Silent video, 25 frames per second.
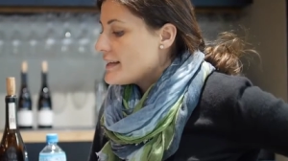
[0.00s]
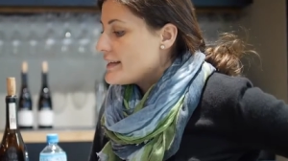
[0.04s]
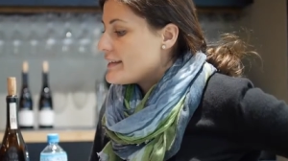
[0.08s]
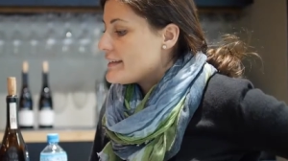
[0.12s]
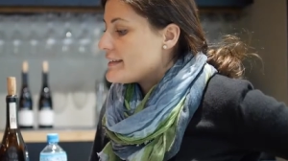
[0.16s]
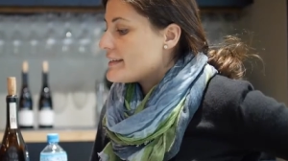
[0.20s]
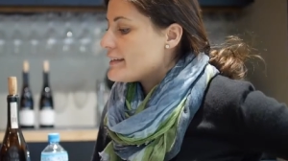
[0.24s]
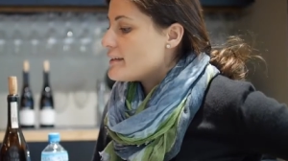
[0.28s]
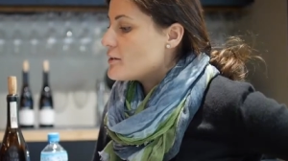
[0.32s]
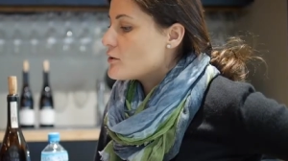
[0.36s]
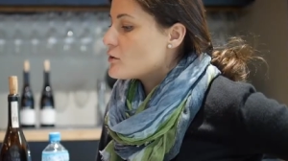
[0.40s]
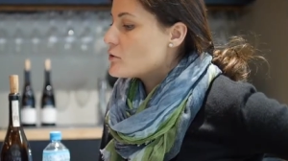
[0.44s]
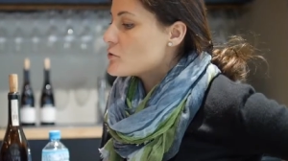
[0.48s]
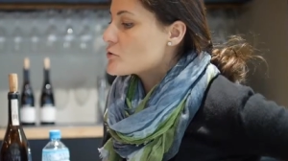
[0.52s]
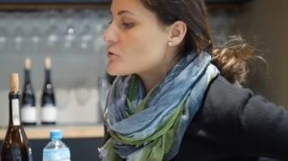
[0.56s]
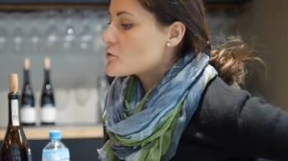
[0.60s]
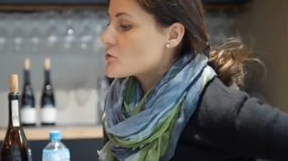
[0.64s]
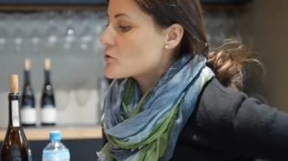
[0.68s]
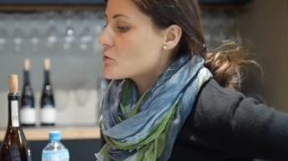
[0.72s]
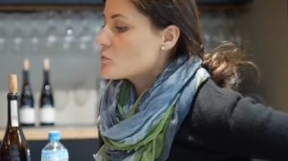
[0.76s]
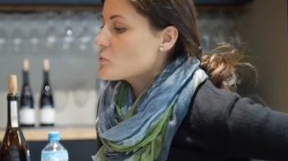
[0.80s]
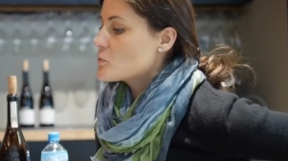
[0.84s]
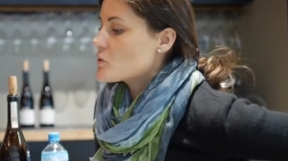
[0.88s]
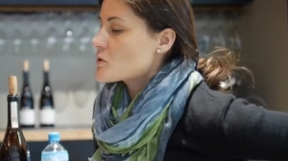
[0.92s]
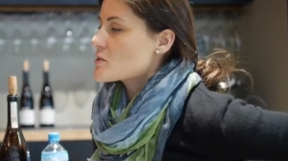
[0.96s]
He
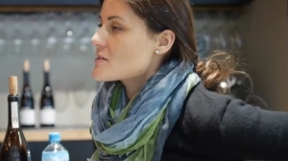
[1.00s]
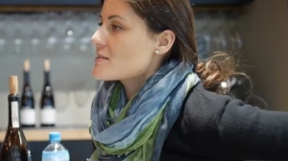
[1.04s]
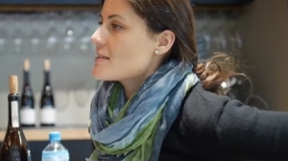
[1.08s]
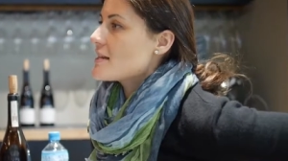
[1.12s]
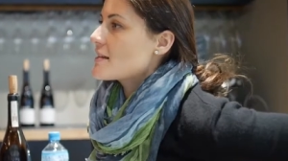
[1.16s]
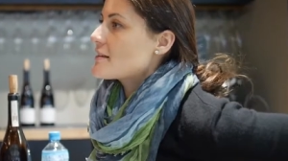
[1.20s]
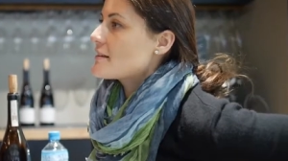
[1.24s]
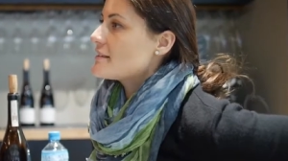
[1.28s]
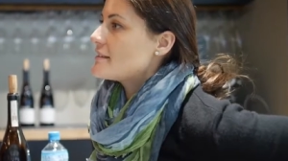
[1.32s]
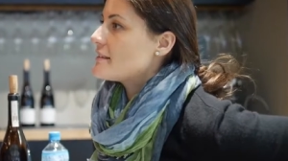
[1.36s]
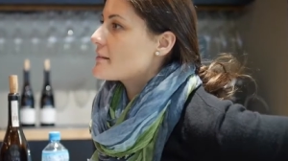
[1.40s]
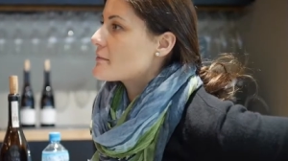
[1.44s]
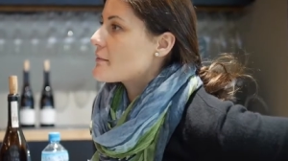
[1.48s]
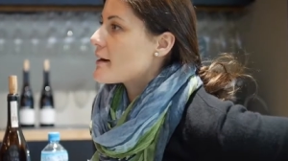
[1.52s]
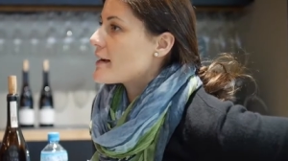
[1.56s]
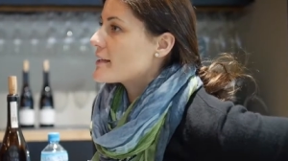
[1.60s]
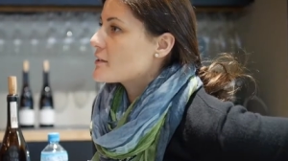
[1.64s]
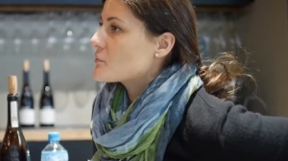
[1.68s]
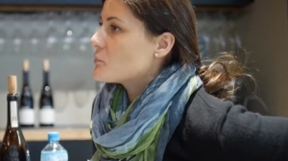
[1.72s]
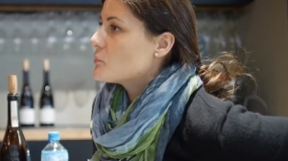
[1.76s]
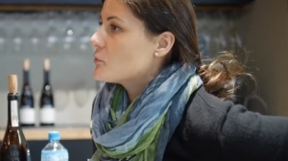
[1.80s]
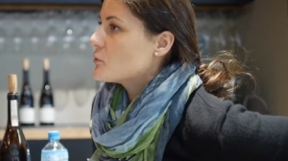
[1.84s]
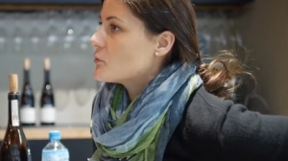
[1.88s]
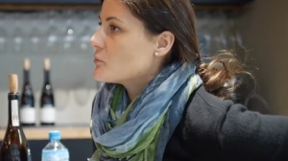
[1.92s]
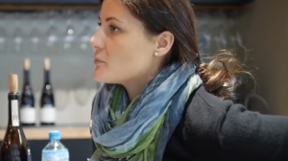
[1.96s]
also was there in the
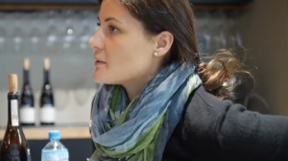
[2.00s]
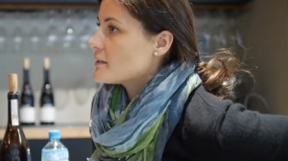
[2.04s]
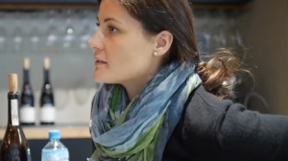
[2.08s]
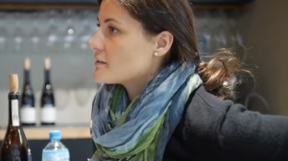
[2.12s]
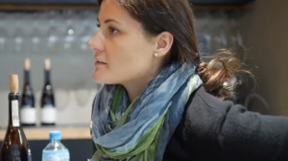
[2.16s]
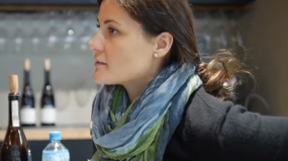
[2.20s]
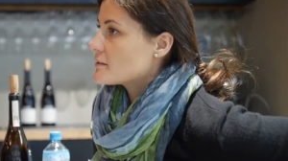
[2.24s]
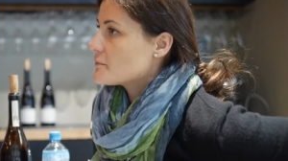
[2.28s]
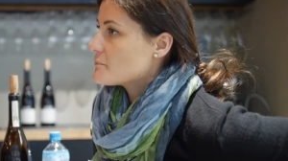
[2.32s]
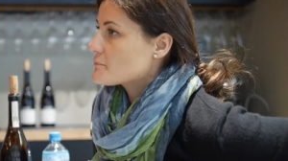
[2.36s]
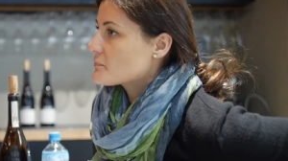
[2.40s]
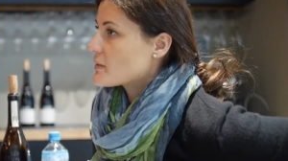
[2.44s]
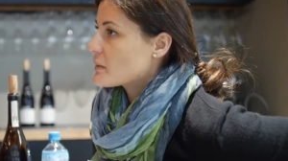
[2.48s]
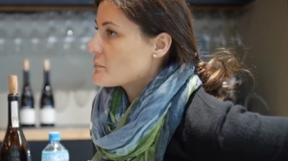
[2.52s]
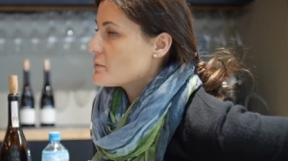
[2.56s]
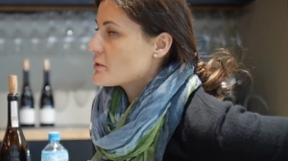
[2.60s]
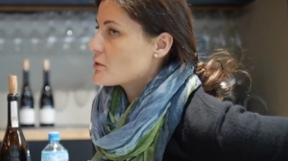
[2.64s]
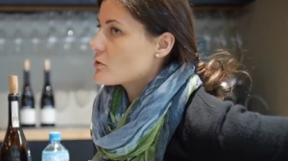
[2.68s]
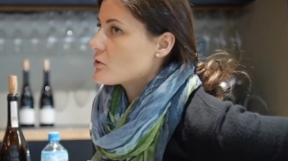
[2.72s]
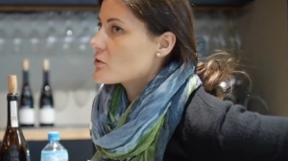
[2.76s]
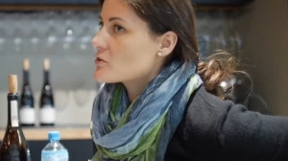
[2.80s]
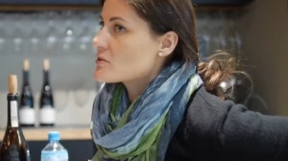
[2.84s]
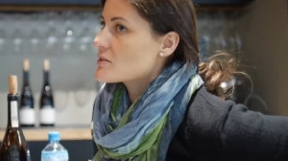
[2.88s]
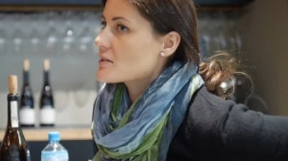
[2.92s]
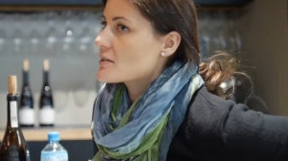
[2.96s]
right moment,
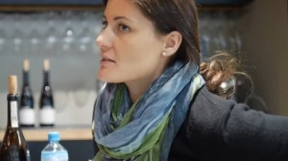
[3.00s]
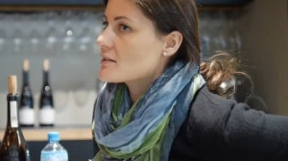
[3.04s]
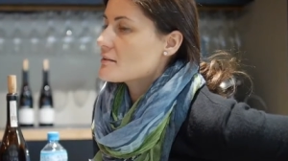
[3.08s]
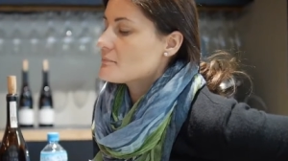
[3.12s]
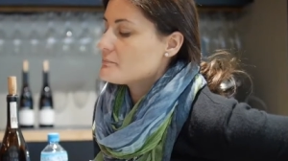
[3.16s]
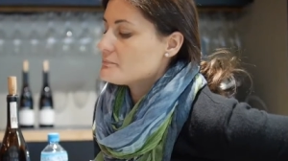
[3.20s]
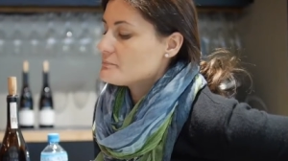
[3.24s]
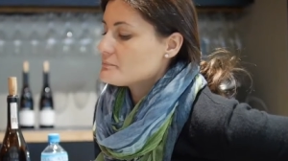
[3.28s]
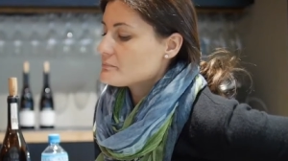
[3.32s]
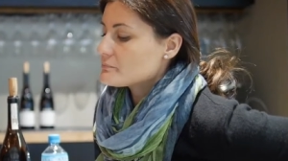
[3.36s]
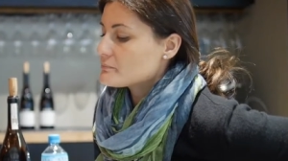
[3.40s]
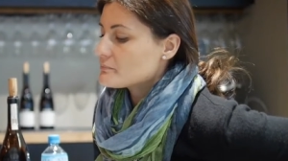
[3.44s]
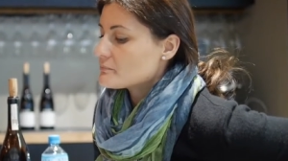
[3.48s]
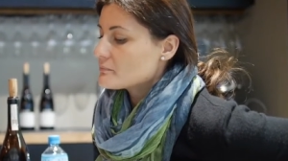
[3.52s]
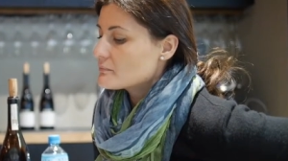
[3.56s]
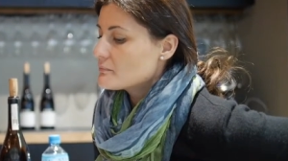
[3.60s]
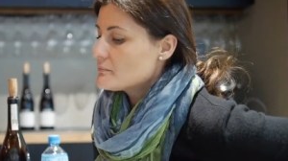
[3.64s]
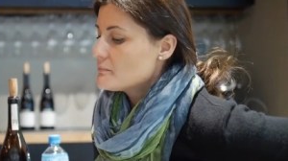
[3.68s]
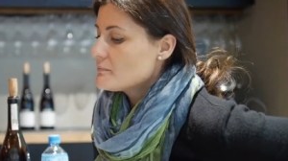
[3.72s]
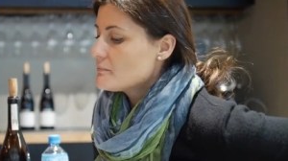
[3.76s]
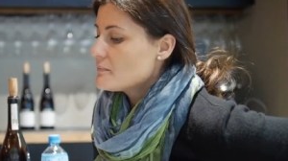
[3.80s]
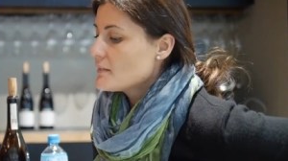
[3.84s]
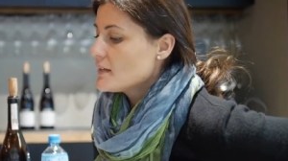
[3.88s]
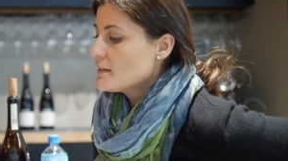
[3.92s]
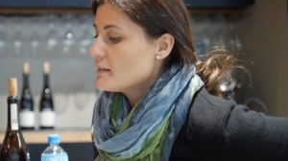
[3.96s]
because uh,
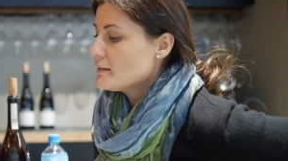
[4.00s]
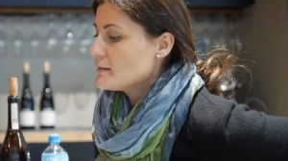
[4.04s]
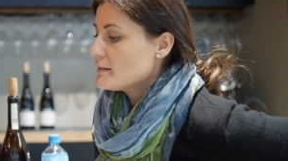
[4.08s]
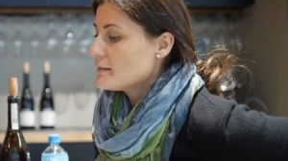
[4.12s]
uh,